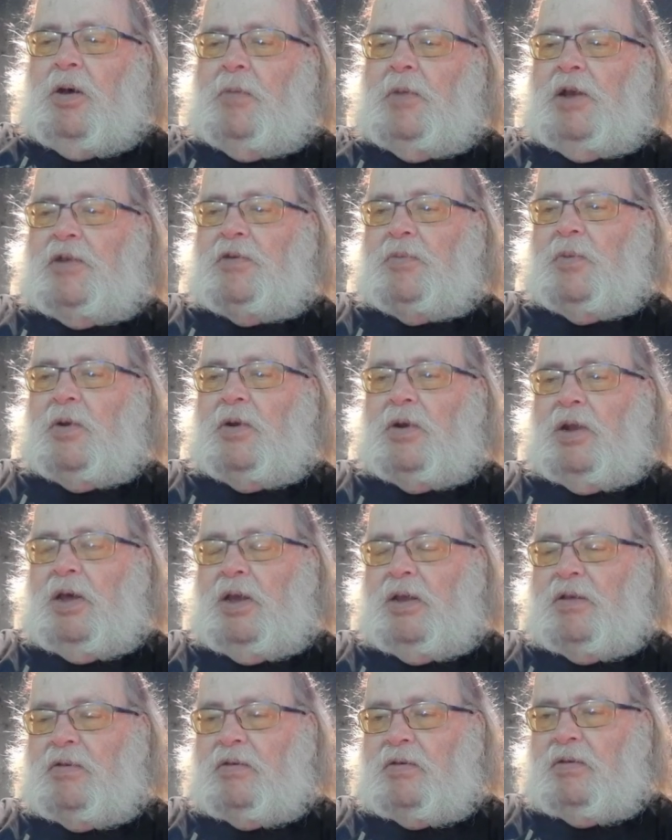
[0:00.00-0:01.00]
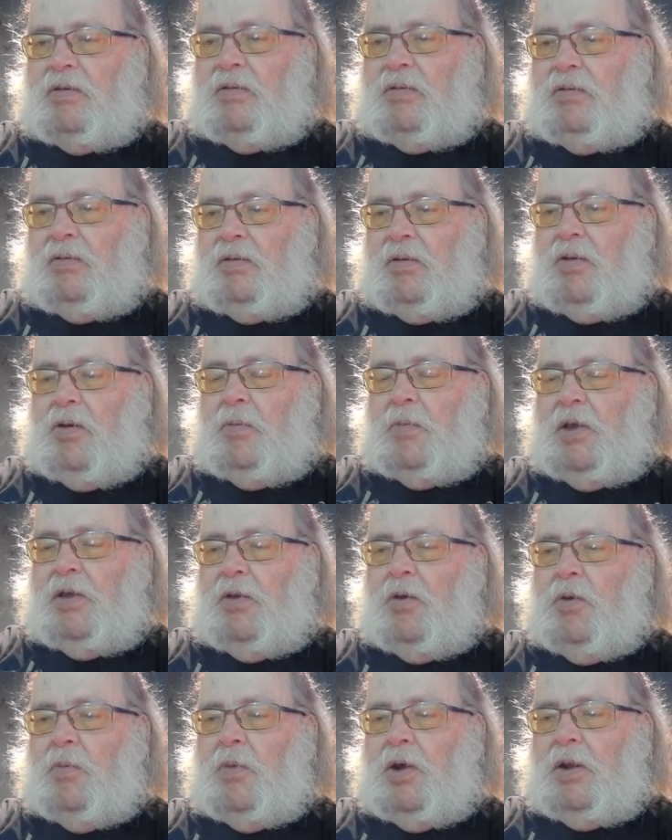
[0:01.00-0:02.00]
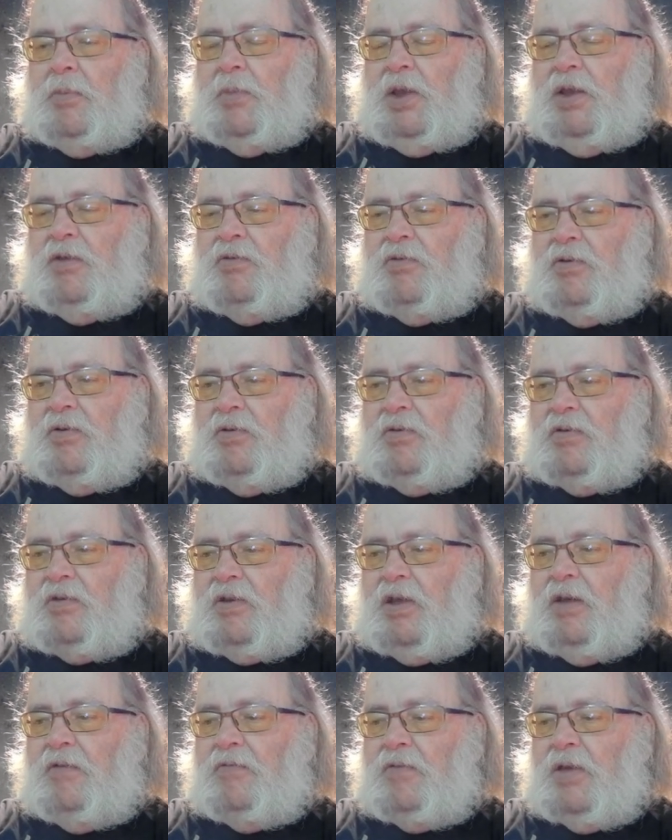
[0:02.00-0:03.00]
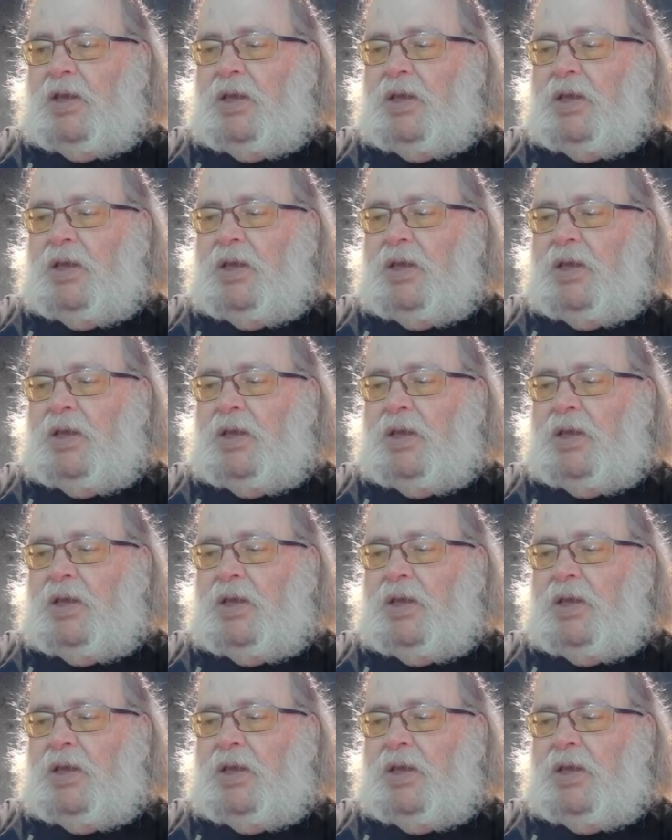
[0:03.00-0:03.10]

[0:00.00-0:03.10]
my smart lights and all my home automation stuff